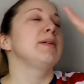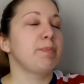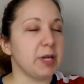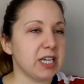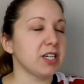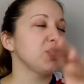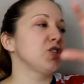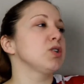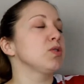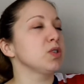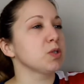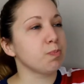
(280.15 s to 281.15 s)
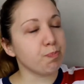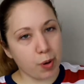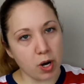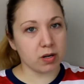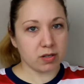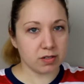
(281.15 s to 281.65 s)
Pikachu's
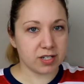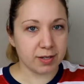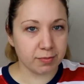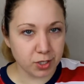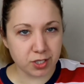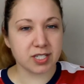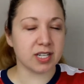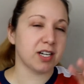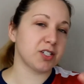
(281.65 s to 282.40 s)
partner, Tim Goodson.